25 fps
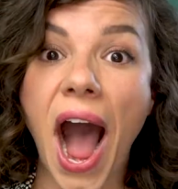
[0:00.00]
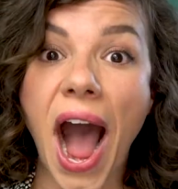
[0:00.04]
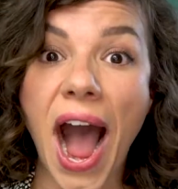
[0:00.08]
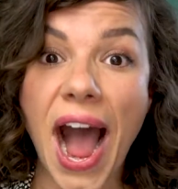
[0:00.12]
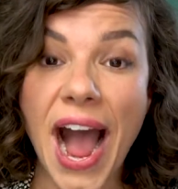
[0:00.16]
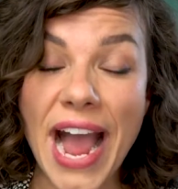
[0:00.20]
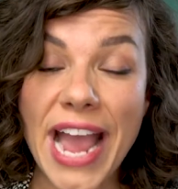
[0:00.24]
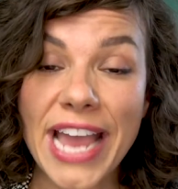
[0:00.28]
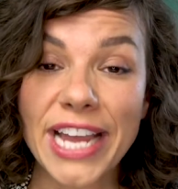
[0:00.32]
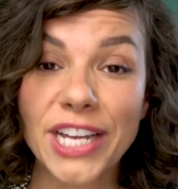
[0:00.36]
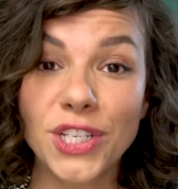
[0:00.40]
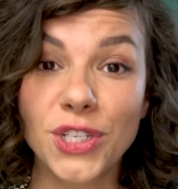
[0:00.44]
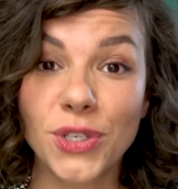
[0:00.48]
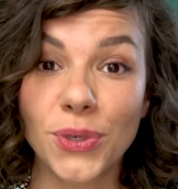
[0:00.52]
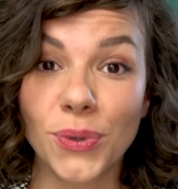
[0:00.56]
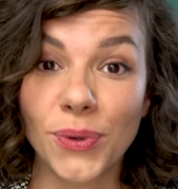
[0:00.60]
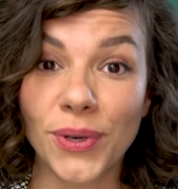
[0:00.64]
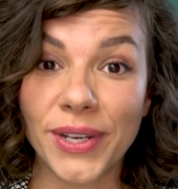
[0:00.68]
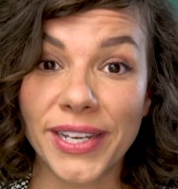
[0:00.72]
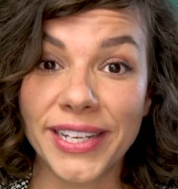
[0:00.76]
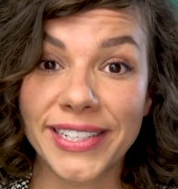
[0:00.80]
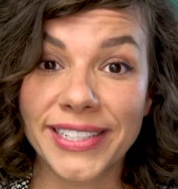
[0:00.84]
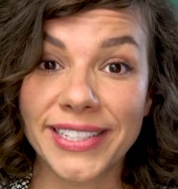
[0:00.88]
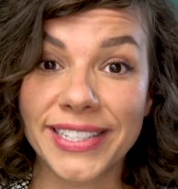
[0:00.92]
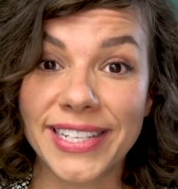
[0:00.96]
I
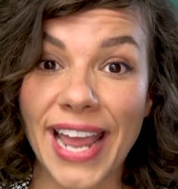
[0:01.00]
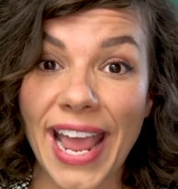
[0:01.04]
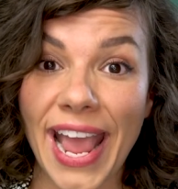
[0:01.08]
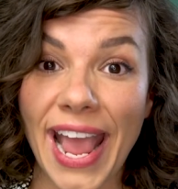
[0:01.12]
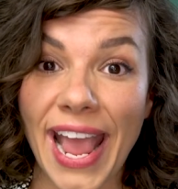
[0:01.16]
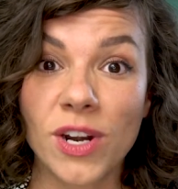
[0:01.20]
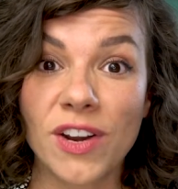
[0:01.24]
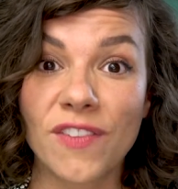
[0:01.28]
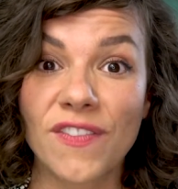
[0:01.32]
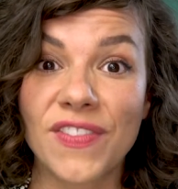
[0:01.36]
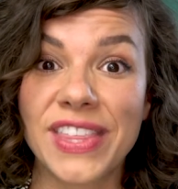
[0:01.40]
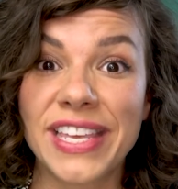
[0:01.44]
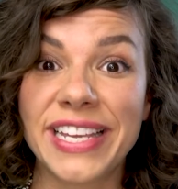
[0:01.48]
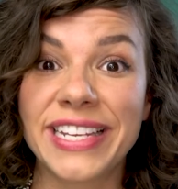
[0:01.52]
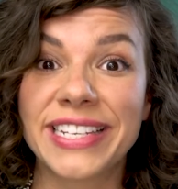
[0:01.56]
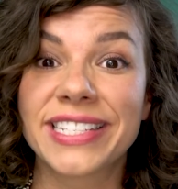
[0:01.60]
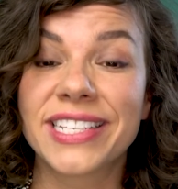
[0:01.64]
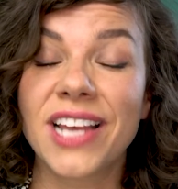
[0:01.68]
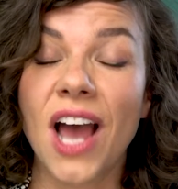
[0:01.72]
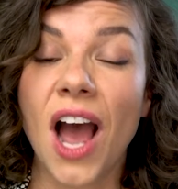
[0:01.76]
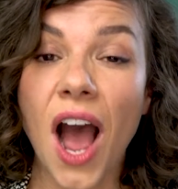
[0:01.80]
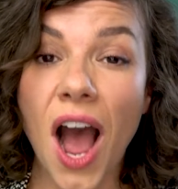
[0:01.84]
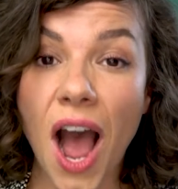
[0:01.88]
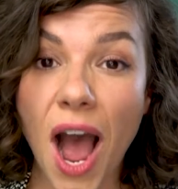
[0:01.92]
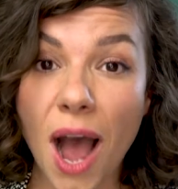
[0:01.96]
joined one of the
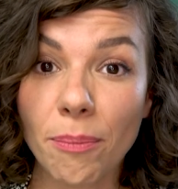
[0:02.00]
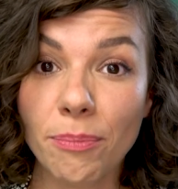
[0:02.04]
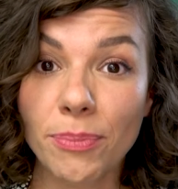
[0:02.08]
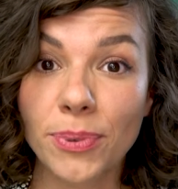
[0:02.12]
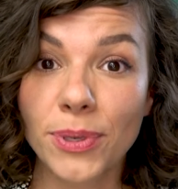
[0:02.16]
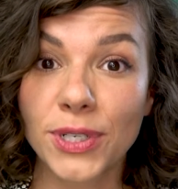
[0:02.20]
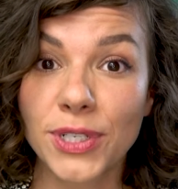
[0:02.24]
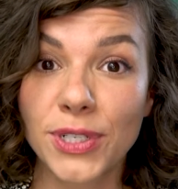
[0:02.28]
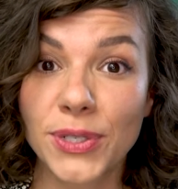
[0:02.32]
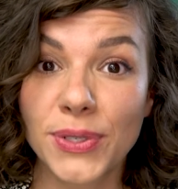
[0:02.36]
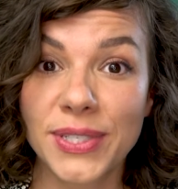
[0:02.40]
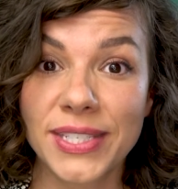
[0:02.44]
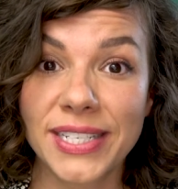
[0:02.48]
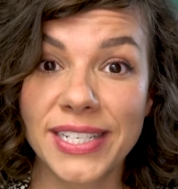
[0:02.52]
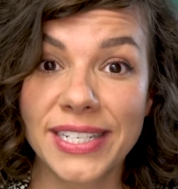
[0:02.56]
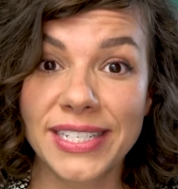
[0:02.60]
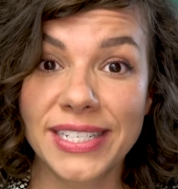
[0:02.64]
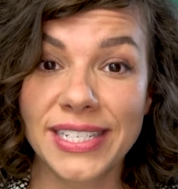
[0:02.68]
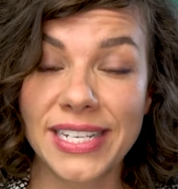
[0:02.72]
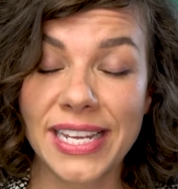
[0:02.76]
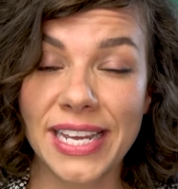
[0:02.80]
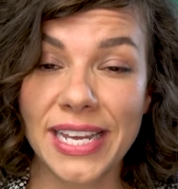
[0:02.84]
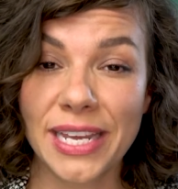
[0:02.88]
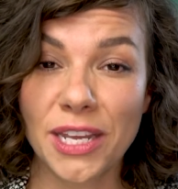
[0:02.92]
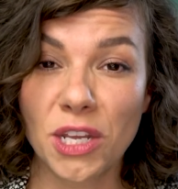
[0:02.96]
top producing
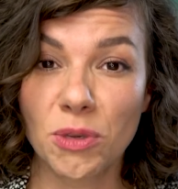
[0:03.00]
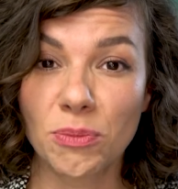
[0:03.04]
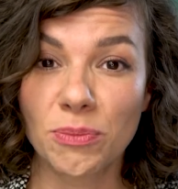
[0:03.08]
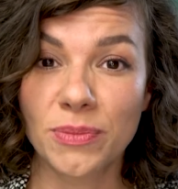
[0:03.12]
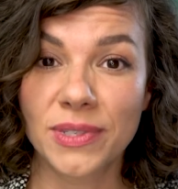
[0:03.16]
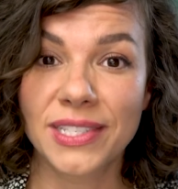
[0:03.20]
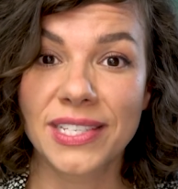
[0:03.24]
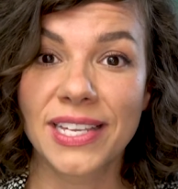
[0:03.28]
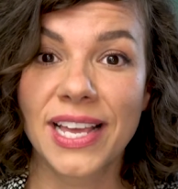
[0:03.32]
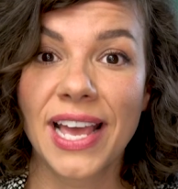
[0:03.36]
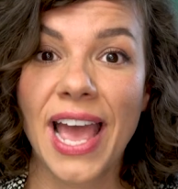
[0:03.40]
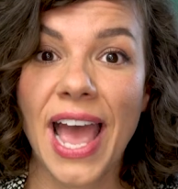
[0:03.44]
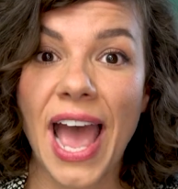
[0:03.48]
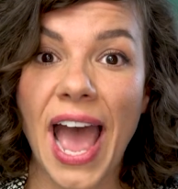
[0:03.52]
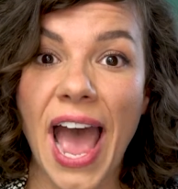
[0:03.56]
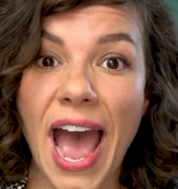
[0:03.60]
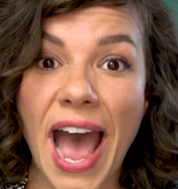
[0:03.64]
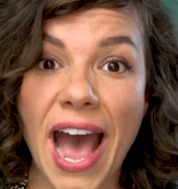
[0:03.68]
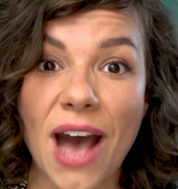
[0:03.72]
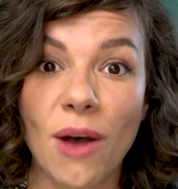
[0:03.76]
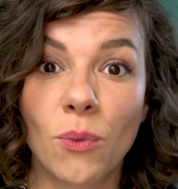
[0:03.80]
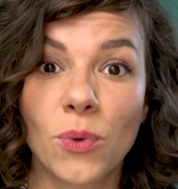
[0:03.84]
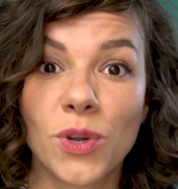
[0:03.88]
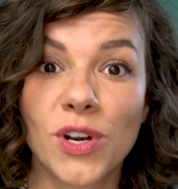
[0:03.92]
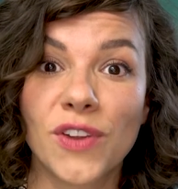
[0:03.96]
teams
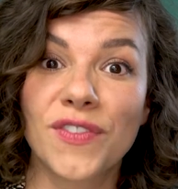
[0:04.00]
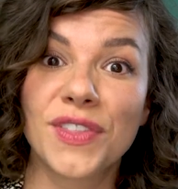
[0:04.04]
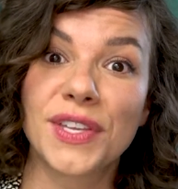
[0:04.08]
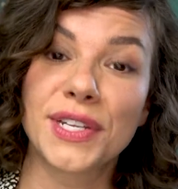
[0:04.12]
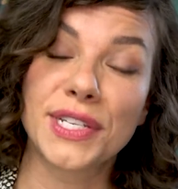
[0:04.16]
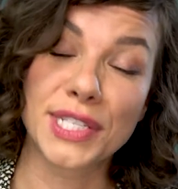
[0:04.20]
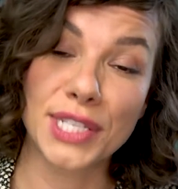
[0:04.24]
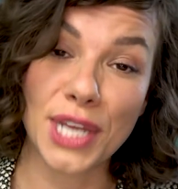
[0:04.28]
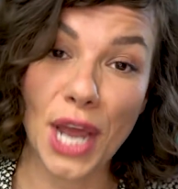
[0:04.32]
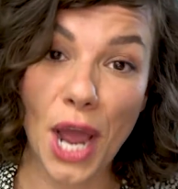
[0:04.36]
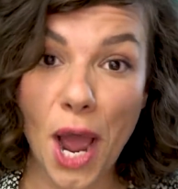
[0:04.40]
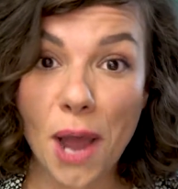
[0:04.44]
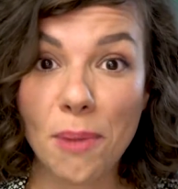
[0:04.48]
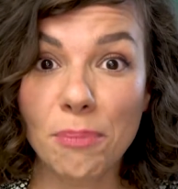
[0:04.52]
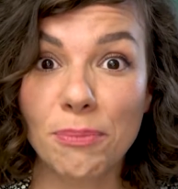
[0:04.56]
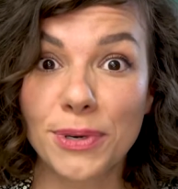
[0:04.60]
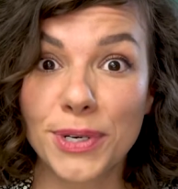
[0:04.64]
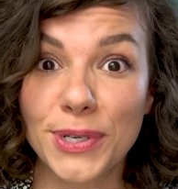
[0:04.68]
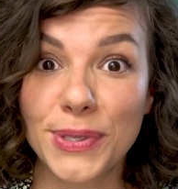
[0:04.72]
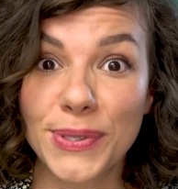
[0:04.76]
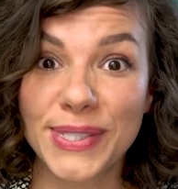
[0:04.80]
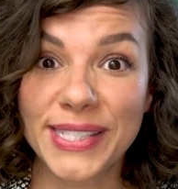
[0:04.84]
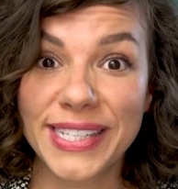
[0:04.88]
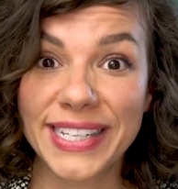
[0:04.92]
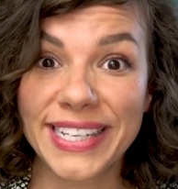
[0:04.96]
at one of the top
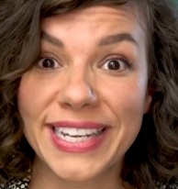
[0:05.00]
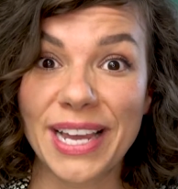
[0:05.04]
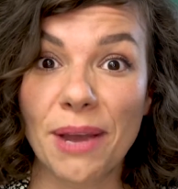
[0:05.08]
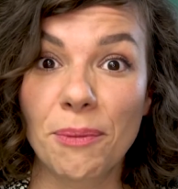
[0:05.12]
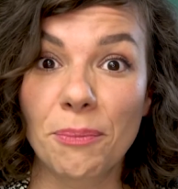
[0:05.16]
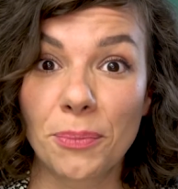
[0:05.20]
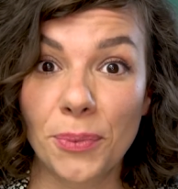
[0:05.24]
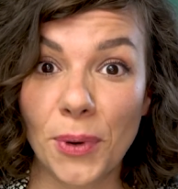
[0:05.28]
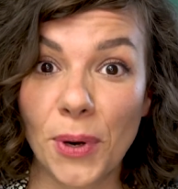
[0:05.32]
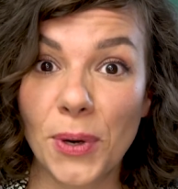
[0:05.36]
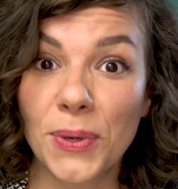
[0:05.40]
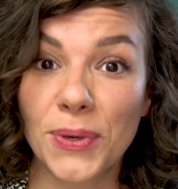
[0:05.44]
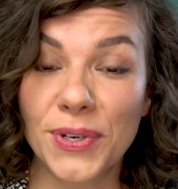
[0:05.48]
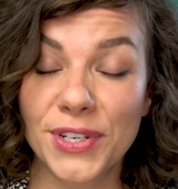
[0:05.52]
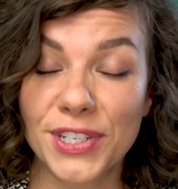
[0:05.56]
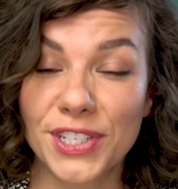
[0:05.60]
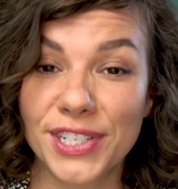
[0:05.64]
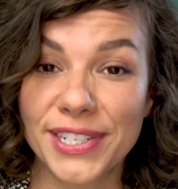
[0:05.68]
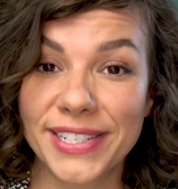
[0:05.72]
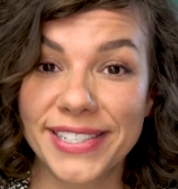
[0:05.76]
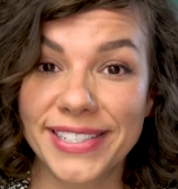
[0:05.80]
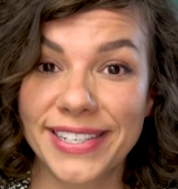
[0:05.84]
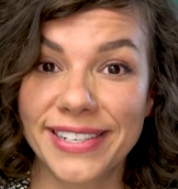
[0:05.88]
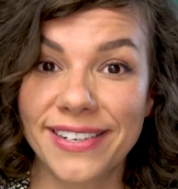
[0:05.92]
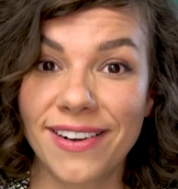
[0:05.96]
producing
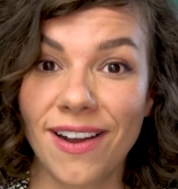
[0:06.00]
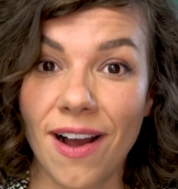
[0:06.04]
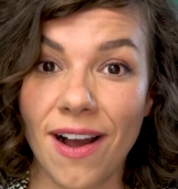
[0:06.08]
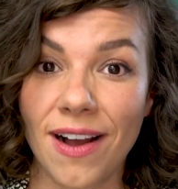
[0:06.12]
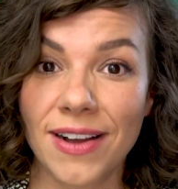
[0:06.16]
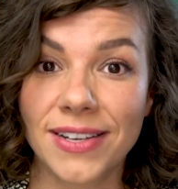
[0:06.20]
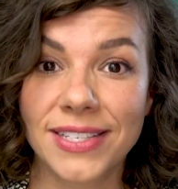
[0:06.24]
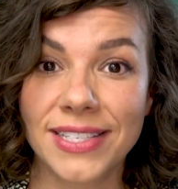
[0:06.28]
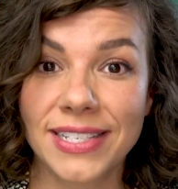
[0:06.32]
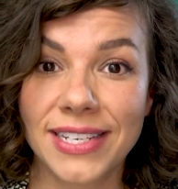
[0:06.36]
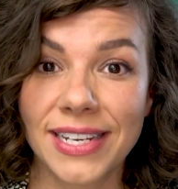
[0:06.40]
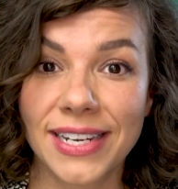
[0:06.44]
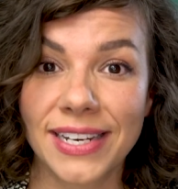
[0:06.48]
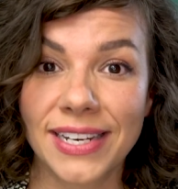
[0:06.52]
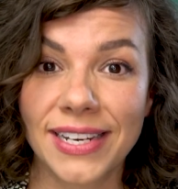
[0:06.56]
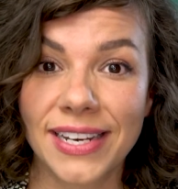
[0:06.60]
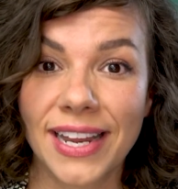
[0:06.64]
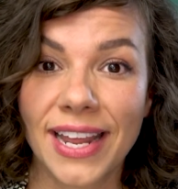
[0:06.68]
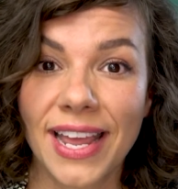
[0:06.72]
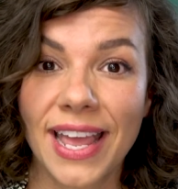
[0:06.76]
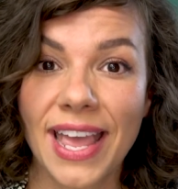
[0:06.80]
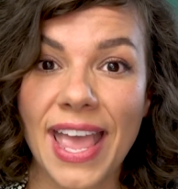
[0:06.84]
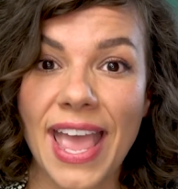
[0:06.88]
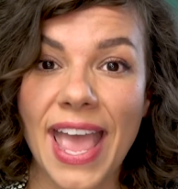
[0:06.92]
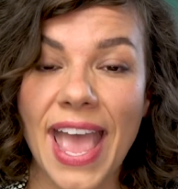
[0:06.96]
brokerages in Austin,